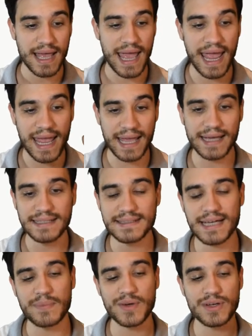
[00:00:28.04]
And
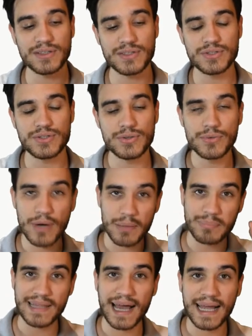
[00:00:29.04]
I'm going to do a
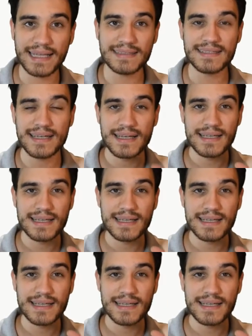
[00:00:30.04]
blind